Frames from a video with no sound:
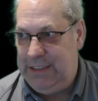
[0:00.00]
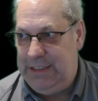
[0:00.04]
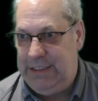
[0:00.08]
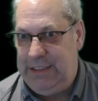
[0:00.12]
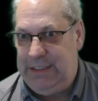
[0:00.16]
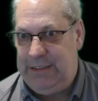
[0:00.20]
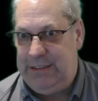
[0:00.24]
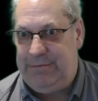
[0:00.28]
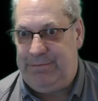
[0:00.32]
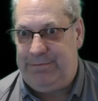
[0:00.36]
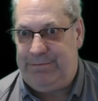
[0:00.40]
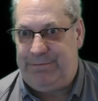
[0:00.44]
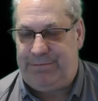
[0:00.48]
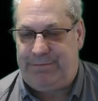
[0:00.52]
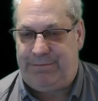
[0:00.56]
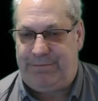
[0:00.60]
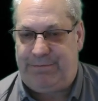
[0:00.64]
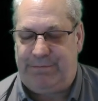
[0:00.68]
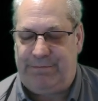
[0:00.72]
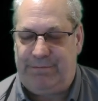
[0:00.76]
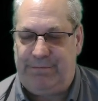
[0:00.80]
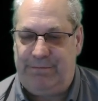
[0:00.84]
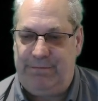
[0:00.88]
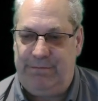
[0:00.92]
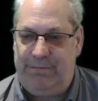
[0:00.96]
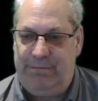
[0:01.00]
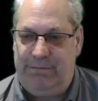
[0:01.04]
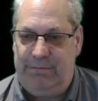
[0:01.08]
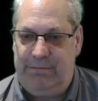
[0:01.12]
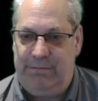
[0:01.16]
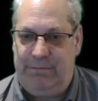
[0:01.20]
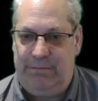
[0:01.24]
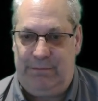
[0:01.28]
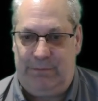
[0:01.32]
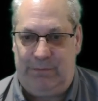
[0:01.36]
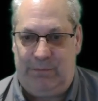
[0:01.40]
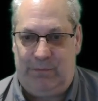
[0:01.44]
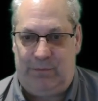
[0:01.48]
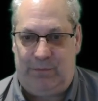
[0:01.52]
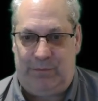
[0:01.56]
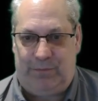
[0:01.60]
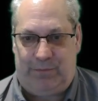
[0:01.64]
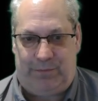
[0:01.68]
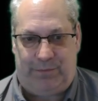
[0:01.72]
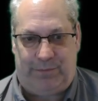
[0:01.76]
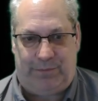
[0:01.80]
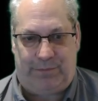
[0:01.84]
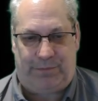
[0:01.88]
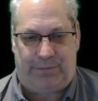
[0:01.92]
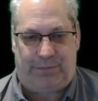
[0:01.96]

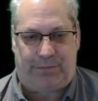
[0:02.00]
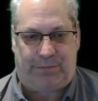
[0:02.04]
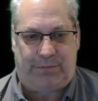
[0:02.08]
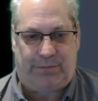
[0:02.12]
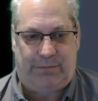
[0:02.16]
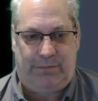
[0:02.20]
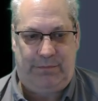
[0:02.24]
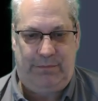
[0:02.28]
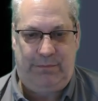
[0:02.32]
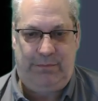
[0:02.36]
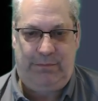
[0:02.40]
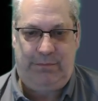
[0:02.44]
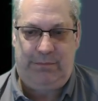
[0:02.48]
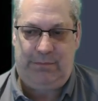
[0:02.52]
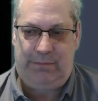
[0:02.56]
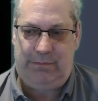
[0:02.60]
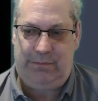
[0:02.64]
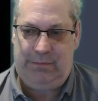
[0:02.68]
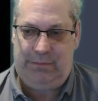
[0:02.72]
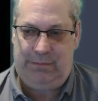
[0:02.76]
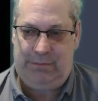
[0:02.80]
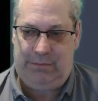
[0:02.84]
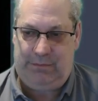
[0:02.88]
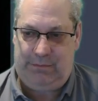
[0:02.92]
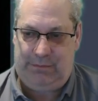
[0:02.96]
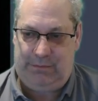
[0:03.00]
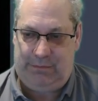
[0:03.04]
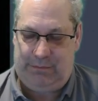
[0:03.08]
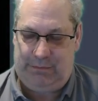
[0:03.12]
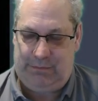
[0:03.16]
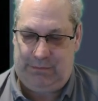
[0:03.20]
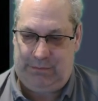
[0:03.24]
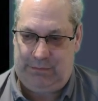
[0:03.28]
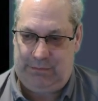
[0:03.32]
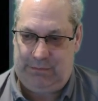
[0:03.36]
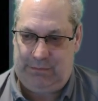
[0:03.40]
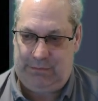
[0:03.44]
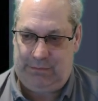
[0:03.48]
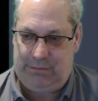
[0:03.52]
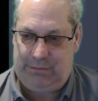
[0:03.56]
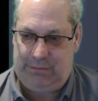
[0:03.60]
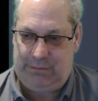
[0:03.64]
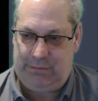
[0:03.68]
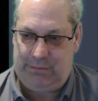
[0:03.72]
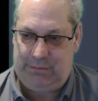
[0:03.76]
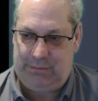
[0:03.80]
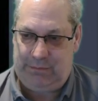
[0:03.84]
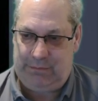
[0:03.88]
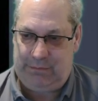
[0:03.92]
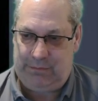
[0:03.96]

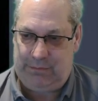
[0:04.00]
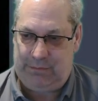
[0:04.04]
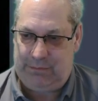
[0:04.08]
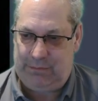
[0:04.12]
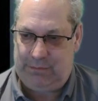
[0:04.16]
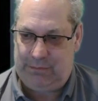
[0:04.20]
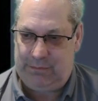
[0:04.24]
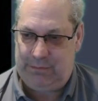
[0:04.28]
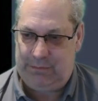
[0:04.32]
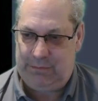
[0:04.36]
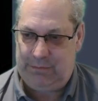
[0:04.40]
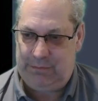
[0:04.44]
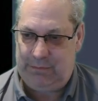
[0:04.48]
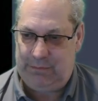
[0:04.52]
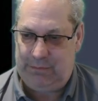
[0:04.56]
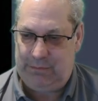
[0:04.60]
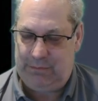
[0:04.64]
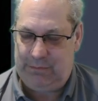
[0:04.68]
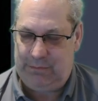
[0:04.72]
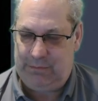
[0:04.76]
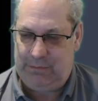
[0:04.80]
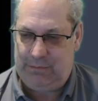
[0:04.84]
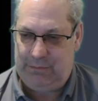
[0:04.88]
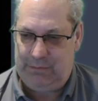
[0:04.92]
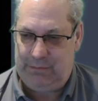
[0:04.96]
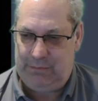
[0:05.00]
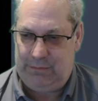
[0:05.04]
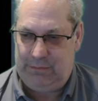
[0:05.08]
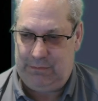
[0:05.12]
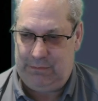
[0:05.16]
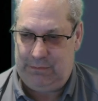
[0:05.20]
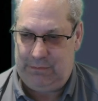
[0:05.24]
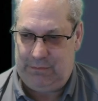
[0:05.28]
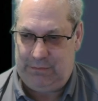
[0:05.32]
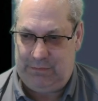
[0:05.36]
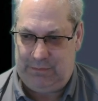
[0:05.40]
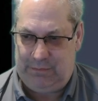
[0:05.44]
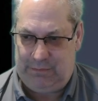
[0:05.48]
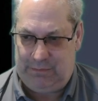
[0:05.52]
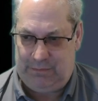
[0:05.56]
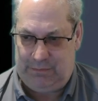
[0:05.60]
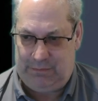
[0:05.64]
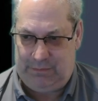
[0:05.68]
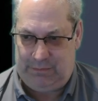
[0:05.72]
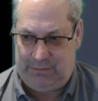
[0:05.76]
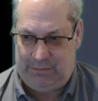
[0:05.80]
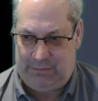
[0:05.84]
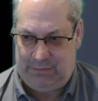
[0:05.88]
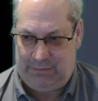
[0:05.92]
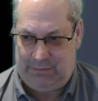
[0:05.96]

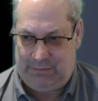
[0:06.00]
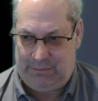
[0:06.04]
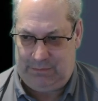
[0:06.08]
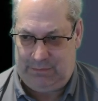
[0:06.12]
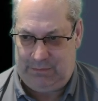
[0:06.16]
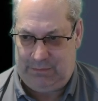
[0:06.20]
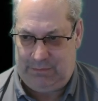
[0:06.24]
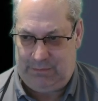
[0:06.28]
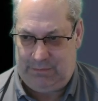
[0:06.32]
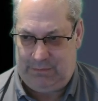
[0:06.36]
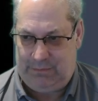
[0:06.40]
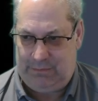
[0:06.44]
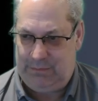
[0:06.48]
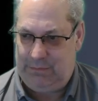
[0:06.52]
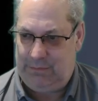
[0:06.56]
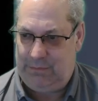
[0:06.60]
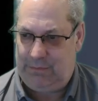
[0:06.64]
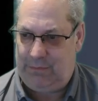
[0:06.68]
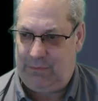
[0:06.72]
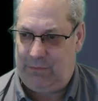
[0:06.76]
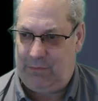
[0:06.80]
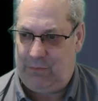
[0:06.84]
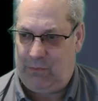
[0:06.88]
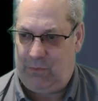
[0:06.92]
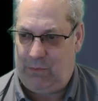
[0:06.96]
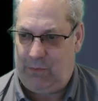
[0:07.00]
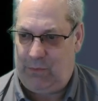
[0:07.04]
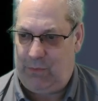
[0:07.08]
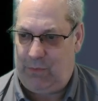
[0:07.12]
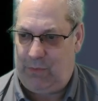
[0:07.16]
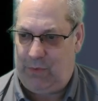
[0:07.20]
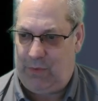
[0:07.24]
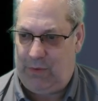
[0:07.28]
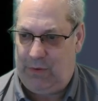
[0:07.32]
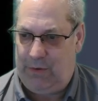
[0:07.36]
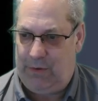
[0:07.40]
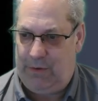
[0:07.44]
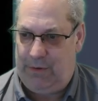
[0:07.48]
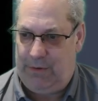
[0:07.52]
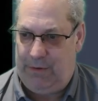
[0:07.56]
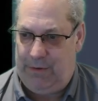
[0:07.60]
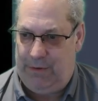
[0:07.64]
(no one is talking)